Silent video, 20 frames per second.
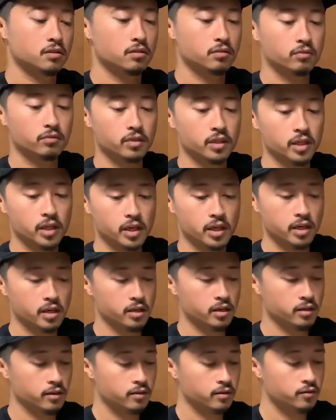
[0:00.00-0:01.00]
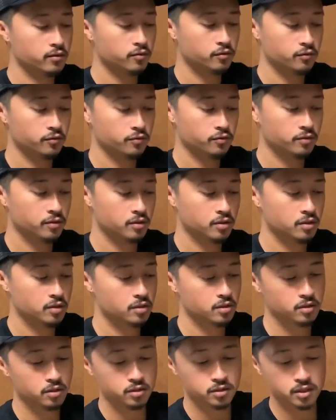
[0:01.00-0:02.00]
We have,
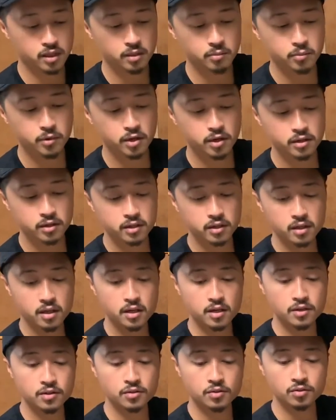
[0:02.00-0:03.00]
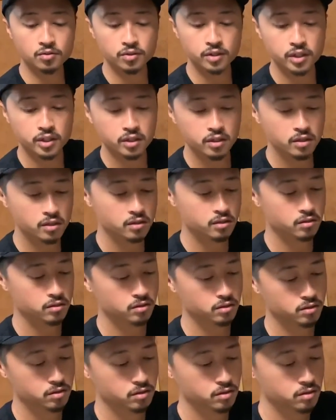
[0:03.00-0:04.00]
looks like part of the nozzle here.
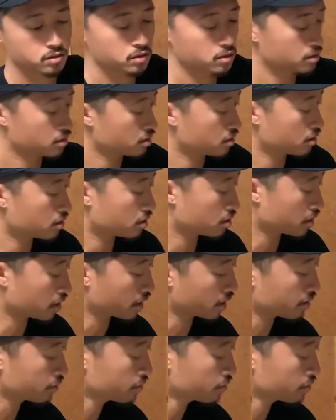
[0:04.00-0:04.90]
Again,